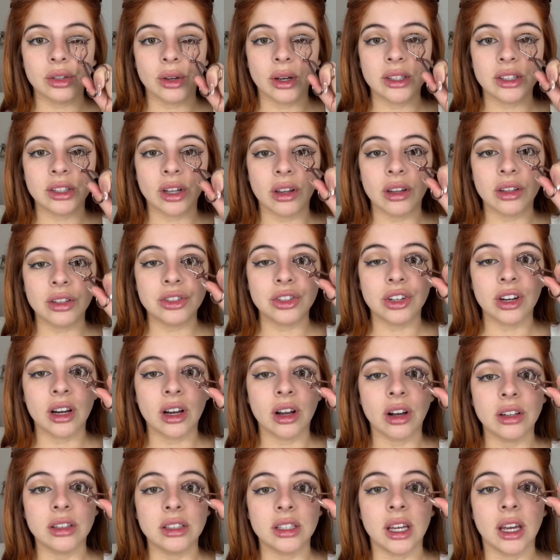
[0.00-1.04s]
saw this trick
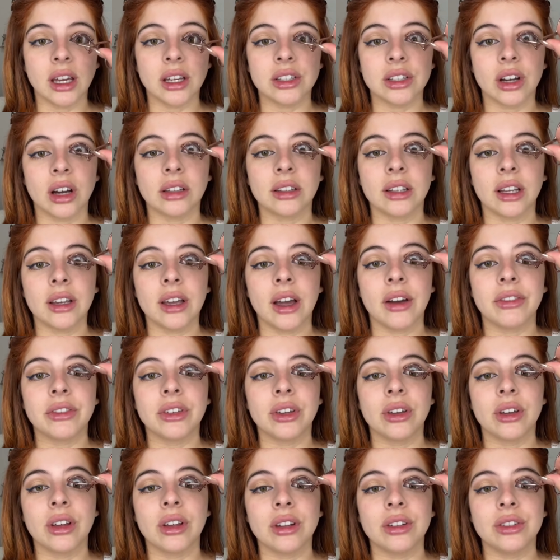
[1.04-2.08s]
on TikTok that you have
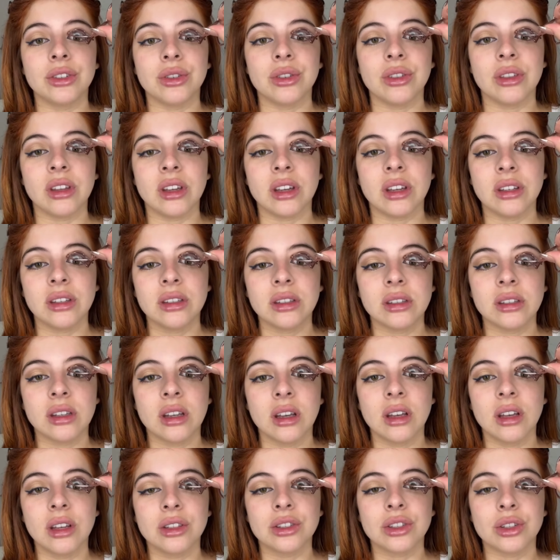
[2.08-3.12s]
to do this
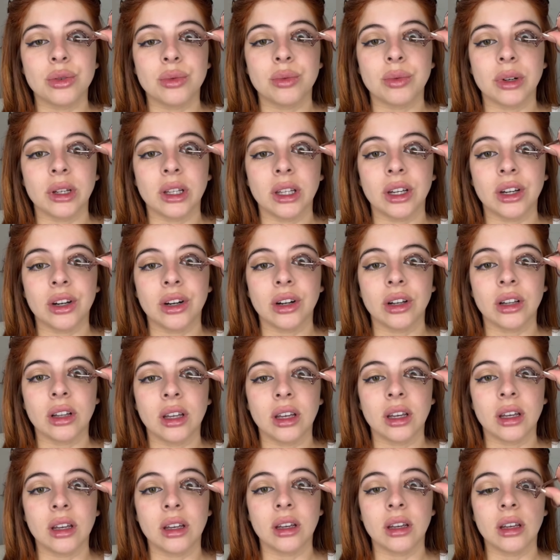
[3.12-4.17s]
to really curl it.
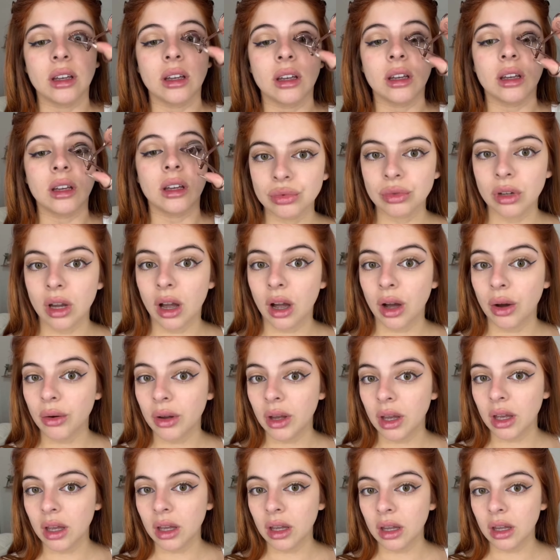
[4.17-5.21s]

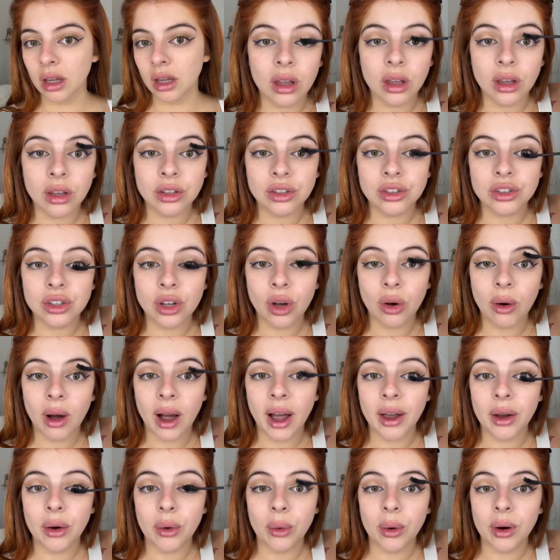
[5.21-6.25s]
Okay. So
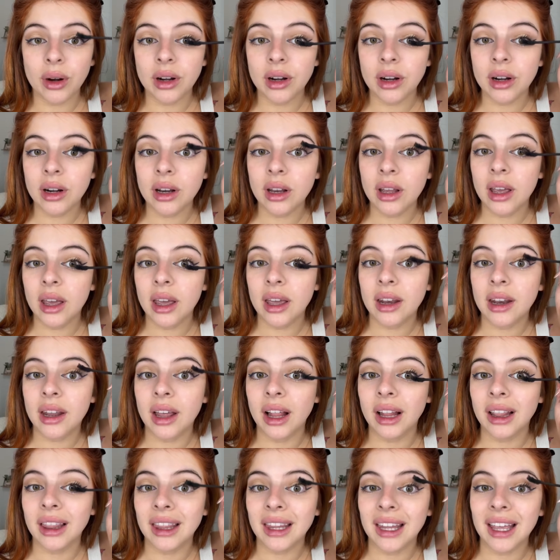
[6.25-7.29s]
I ordered an
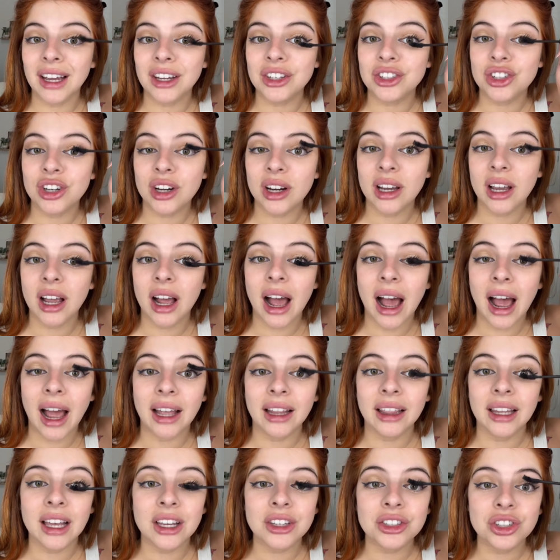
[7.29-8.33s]
electric
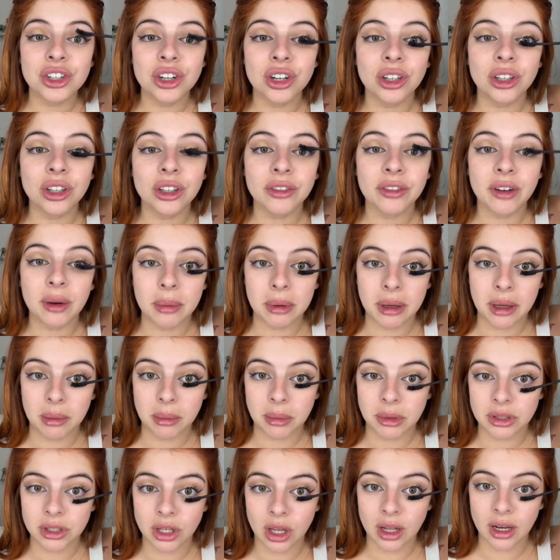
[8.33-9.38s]
eyelash curler from
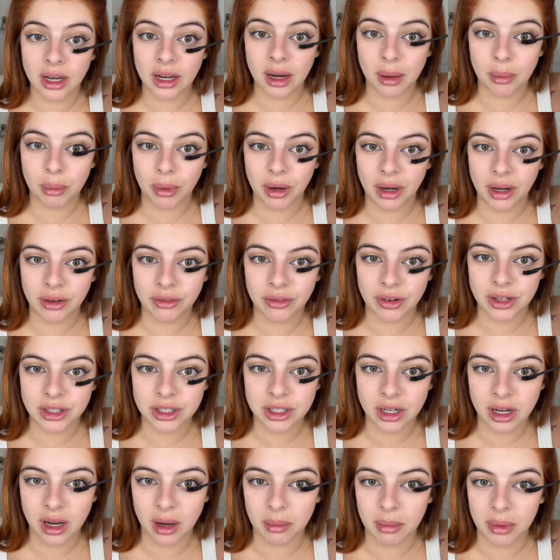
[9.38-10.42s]
Amazon, and I'm waiting for it to
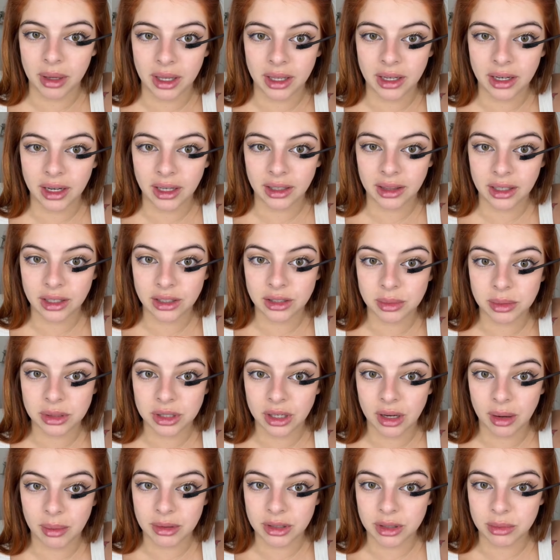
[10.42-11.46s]
come in. I think it's supposed to
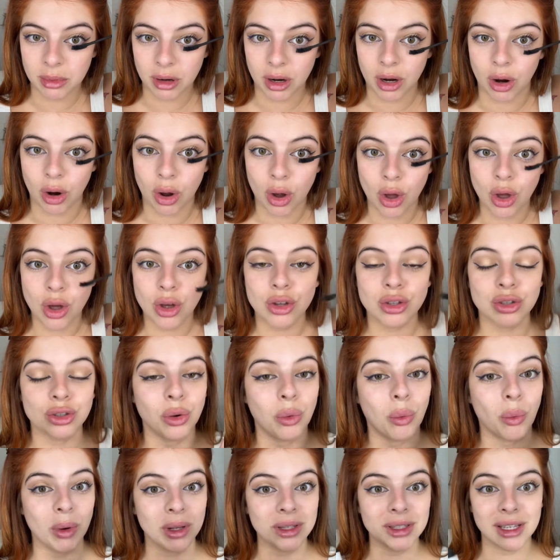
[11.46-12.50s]
come in tomorrow. So
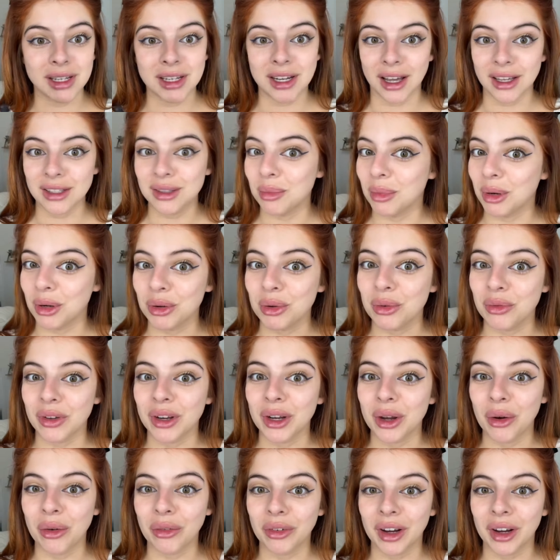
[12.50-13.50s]
once it does, I'm gonna do a video over it.